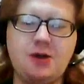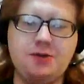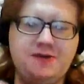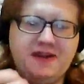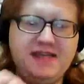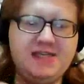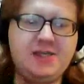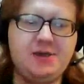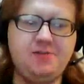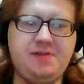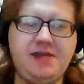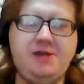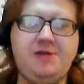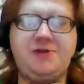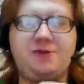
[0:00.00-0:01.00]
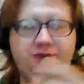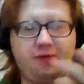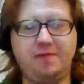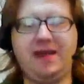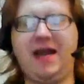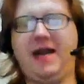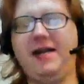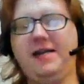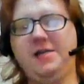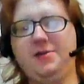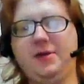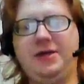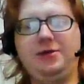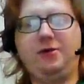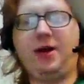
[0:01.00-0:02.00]
This could be used from behind as
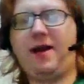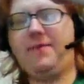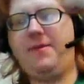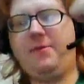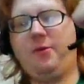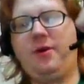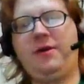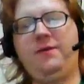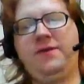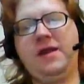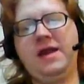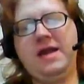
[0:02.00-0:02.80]
well, grab them around